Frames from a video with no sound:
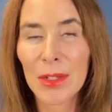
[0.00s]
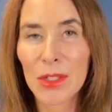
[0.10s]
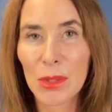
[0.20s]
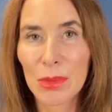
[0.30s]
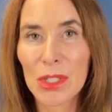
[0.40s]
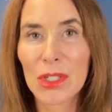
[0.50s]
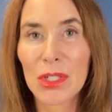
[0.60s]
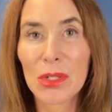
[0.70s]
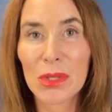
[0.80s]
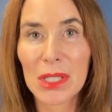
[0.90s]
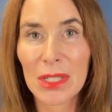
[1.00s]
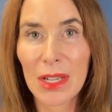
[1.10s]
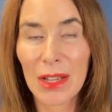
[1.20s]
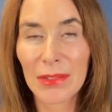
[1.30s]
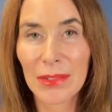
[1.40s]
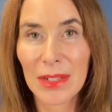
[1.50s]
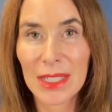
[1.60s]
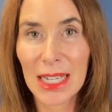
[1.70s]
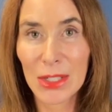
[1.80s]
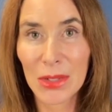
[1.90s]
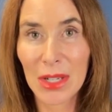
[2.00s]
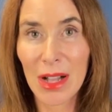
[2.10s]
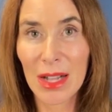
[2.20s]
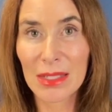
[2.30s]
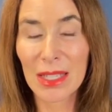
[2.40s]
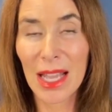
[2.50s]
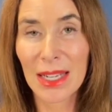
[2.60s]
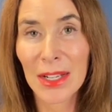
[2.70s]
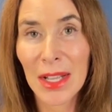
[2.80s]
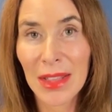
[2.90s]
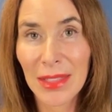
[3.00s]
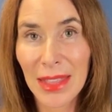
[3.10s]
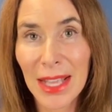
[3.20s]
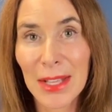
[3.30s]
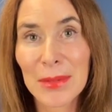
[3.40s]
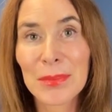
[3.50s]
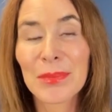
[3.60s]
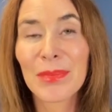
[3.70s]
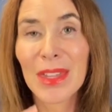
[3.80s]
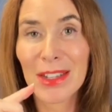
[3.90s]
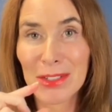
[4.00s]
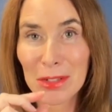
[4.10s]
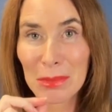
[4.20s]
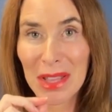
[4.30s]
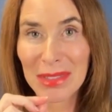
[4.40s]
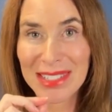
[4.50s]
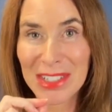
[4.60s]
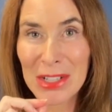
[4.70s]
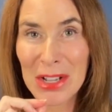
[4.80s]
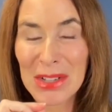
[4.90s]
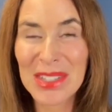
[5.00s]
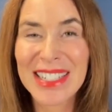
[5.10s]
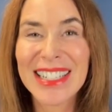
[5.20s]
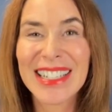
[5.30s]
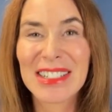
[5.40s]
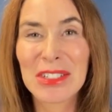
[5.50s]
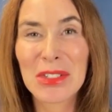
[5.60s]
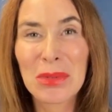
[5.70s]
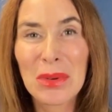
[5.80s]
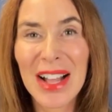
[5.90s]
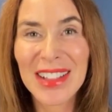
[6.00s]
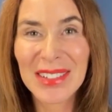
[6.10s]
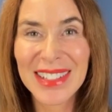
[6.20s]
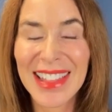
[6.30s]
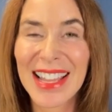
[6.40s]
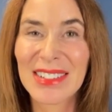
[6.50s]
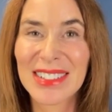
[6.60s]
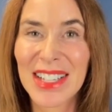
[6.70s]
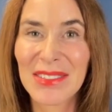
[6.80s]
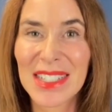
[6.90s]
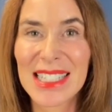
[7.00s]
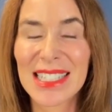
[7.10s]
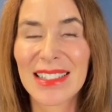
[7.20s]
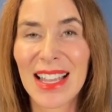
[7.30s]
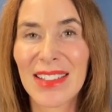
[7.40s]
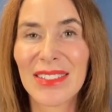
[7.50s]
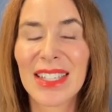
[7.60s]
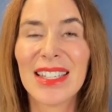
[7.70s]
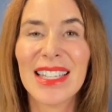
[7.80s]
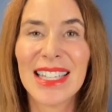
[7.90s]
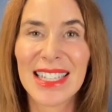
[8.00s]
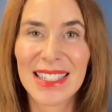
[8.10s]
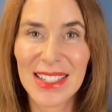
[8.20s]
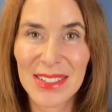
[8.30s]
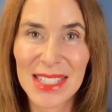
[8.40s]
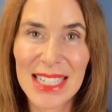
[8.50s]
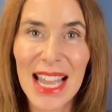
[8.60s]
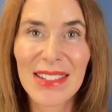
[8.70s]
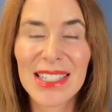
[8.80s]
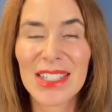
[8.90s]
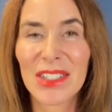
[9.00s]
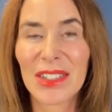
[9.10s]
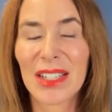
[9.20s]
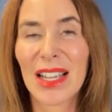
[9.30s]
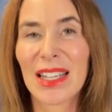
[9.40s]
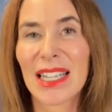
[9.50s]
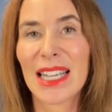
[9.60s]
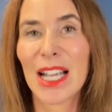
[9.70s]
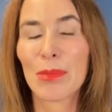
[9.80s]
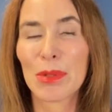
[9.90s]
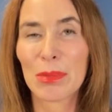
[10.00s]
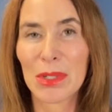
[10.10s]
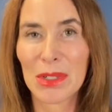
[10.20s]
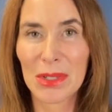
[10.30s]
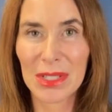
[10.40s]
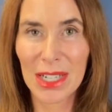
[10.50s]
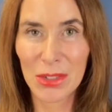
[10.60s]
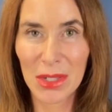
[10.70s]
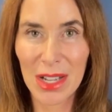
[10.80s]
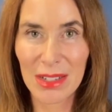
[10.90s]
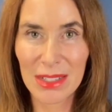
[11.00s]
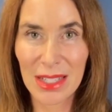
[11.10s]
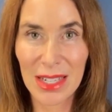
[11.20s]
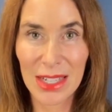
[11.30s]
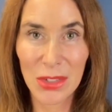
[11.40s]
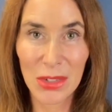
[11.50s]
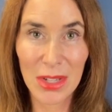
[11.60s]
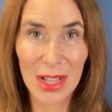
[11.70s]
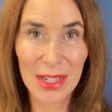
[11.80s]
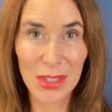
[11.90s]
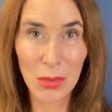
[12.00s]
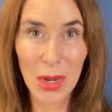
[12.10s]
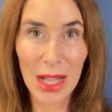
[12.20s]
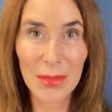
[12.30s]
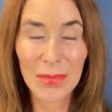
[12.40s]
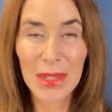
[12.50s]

to produce enough nitric oxide. Then, because your mouth is closed, you're swallowing that lovely saliva. It goes down into your gut and helps produce nitric oxide in your gut as well.